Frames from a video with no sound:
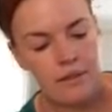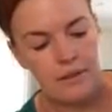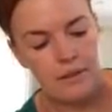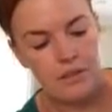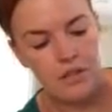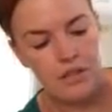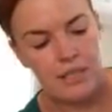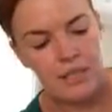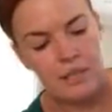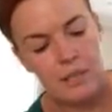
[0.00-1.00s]
So
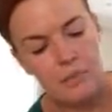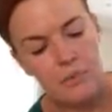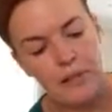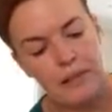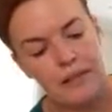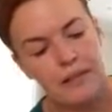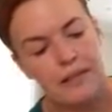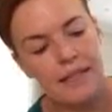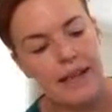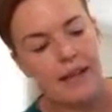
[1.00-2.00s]
just spreading
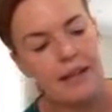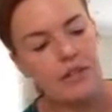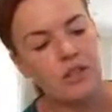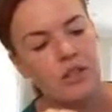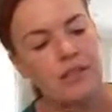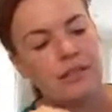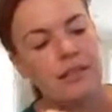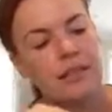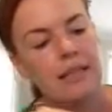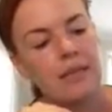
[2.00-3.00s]
it out, as you can
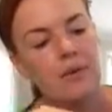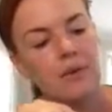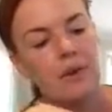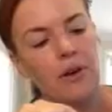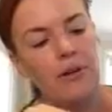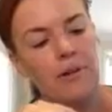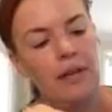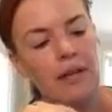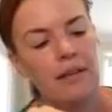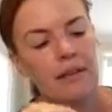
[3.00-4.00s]
see, all
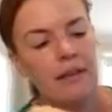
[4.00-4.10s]
over,